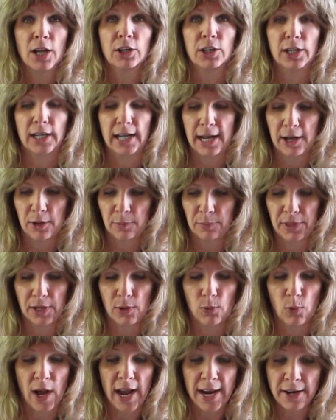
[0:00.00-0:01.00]
could help the
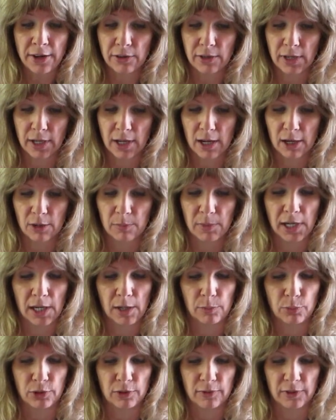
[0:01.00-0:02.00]
wider economy
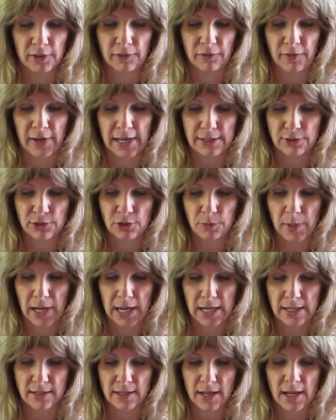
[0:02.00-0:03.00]
improve at a faster
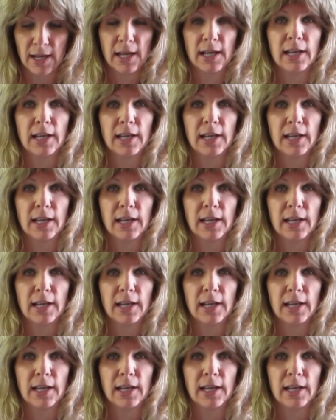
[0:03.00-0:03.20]
pace,